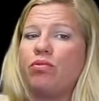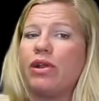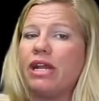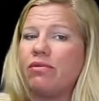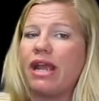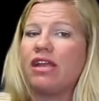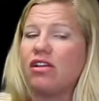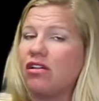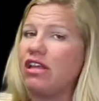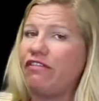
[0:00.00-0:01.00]
pretty
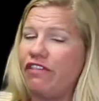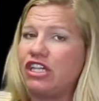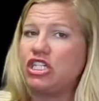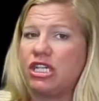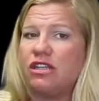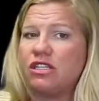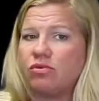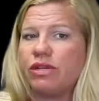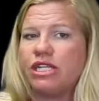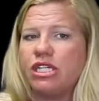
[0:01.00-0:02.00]
regularly fish in
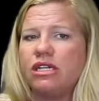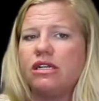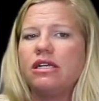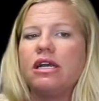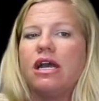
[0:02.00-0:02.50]
this region.